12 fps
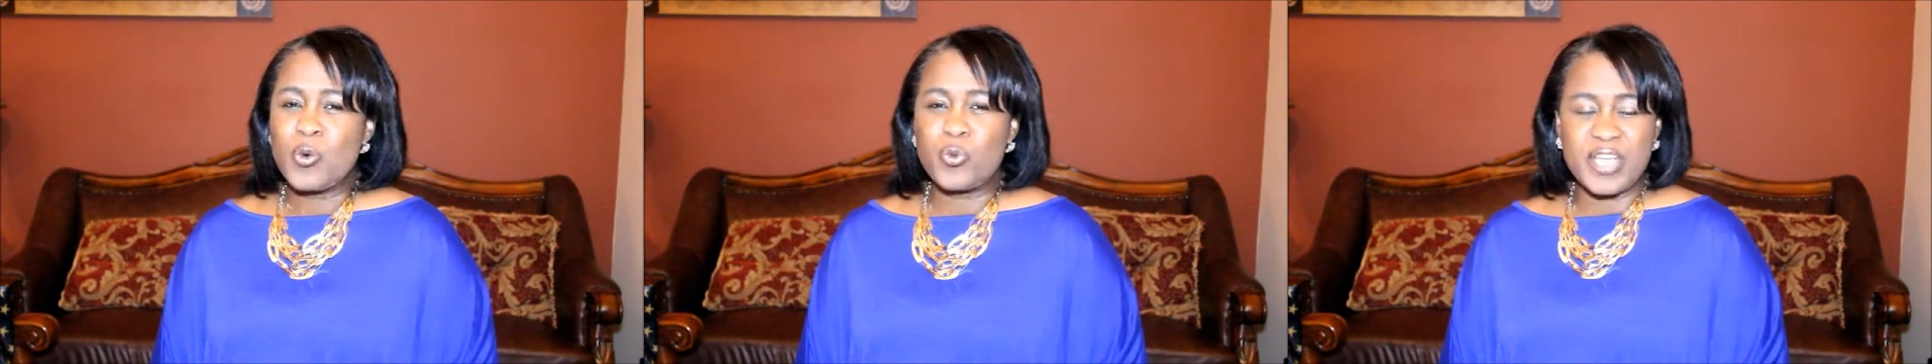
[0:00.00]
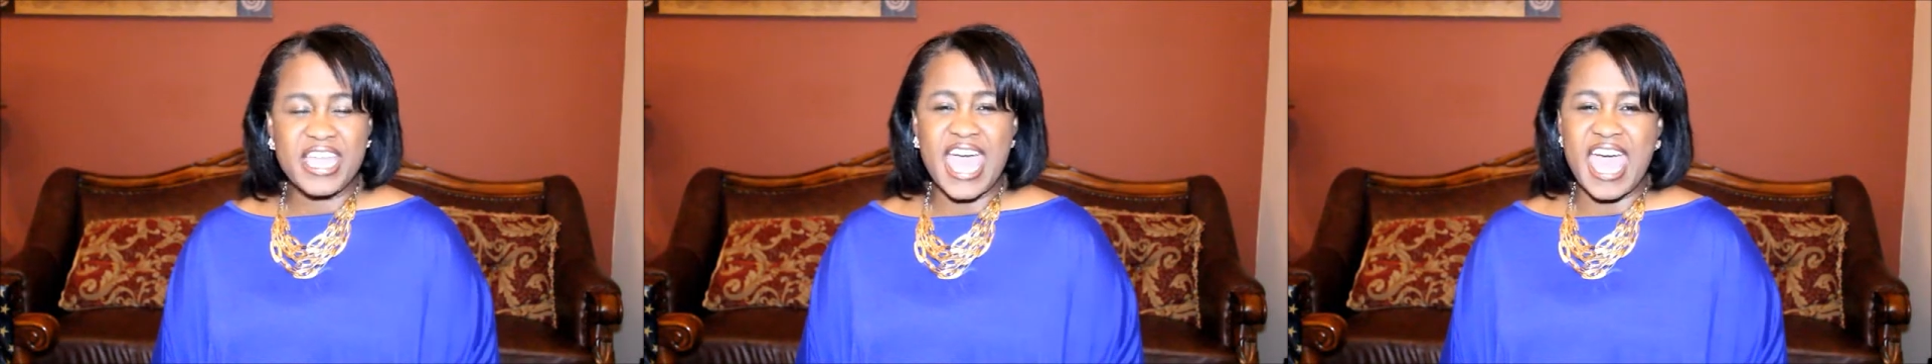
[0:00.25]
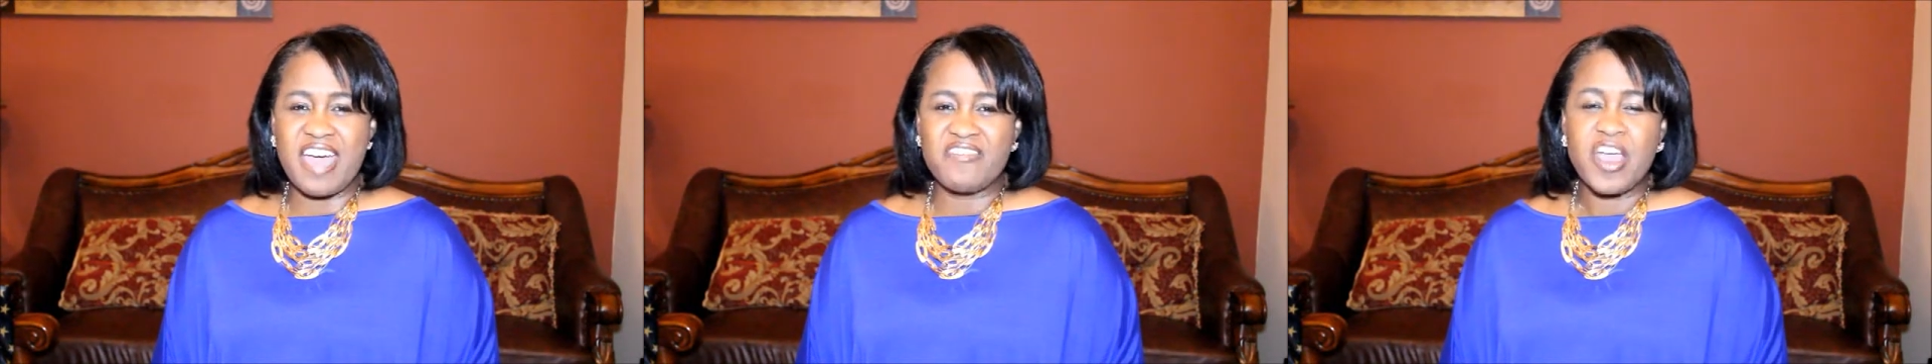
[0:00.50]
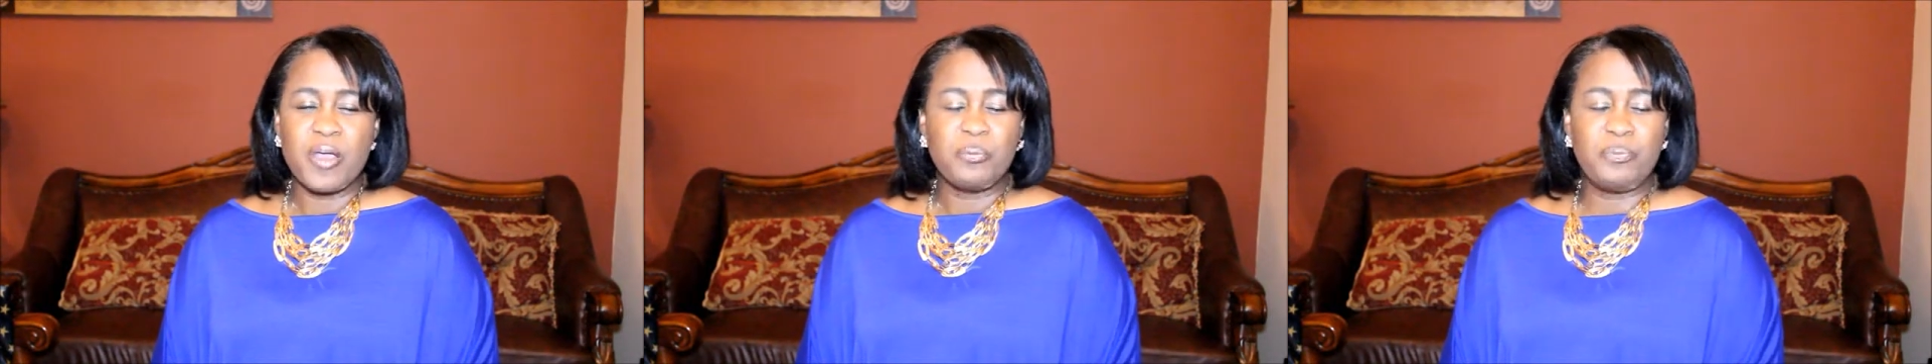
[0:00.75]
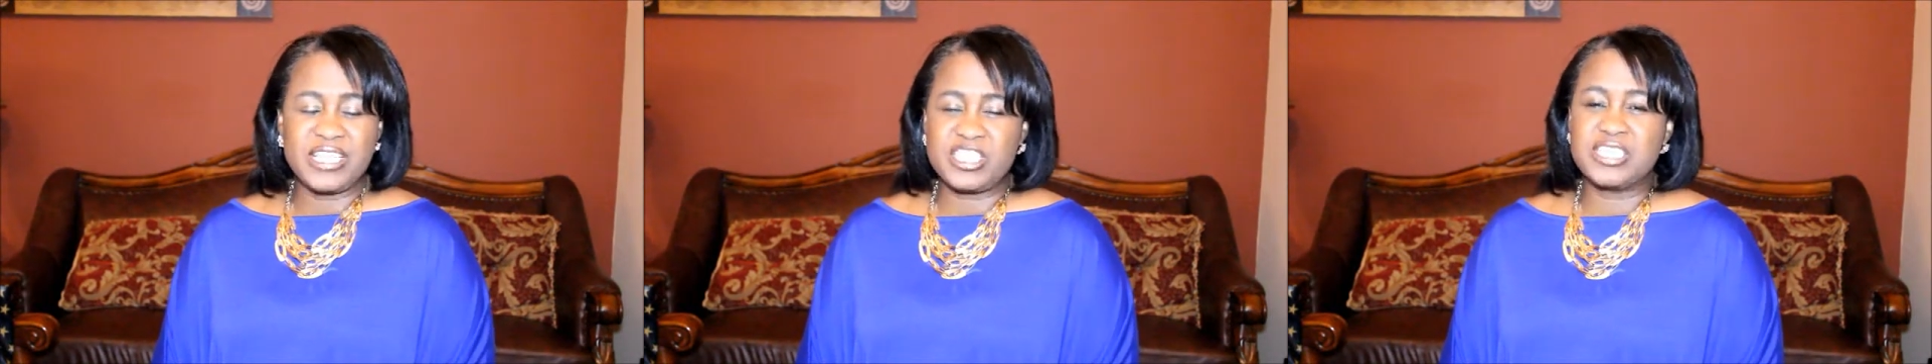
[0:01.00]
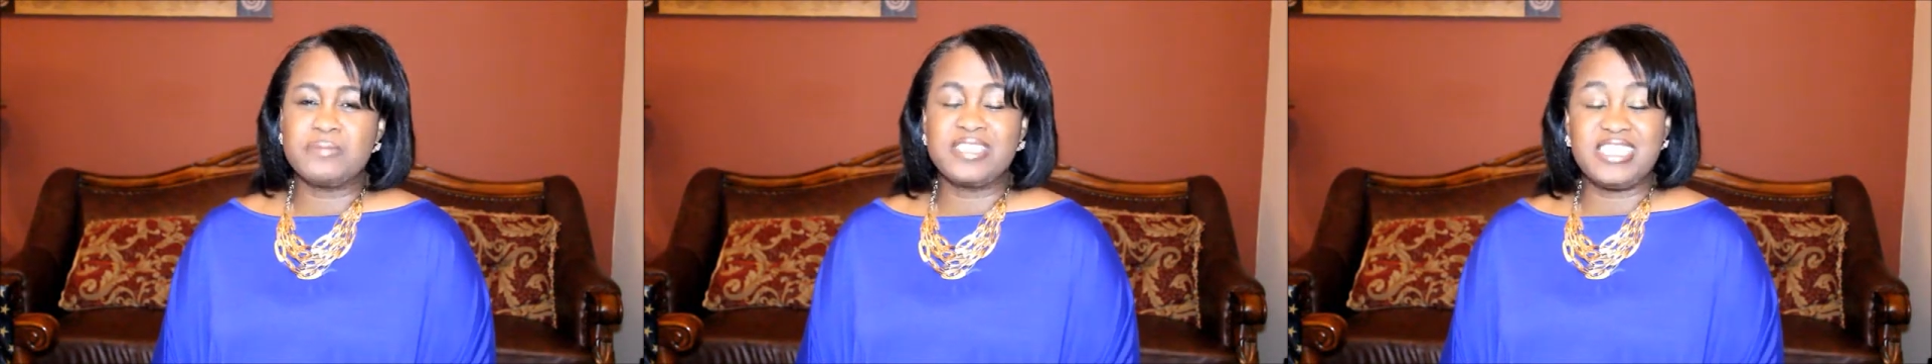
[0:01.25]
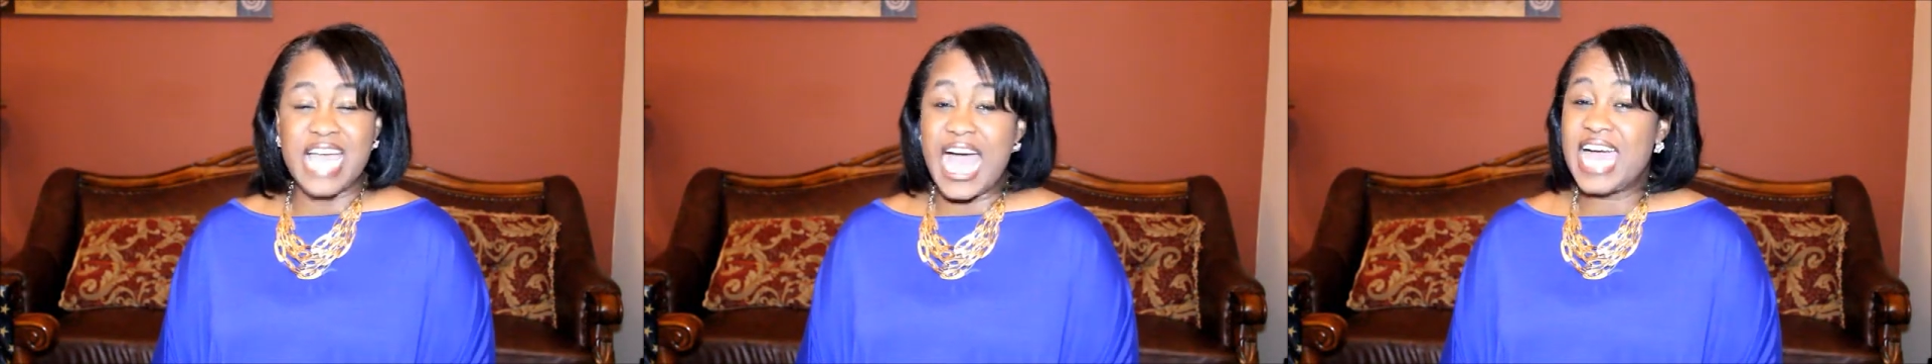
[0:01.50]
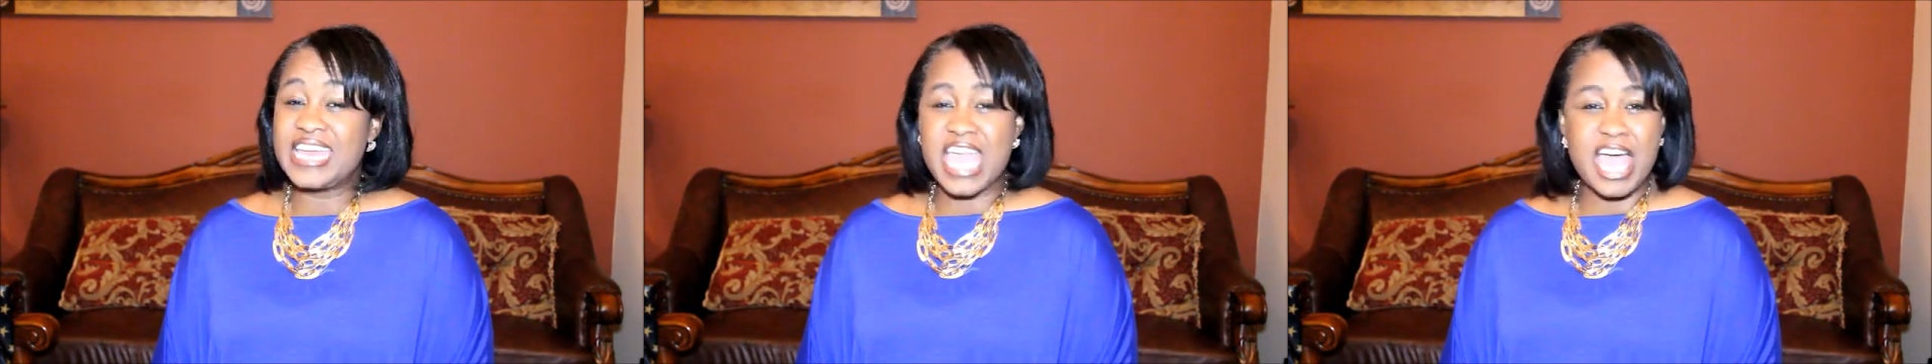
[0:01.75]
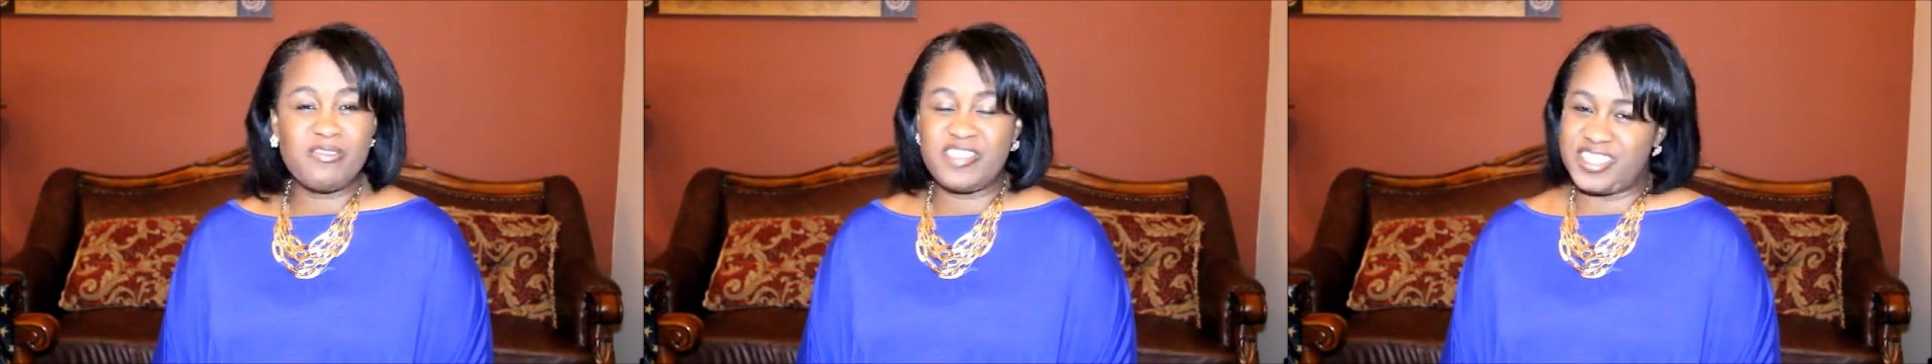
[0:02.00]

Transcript: we have Bishop John F.